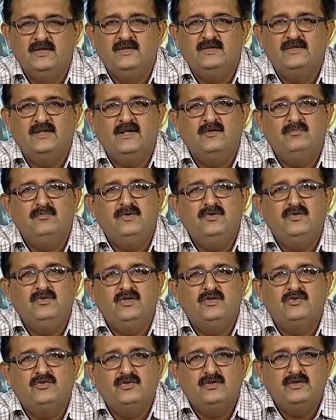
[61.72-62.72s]
That means,
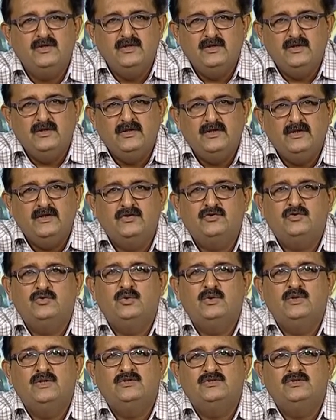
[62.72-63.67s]
this in storage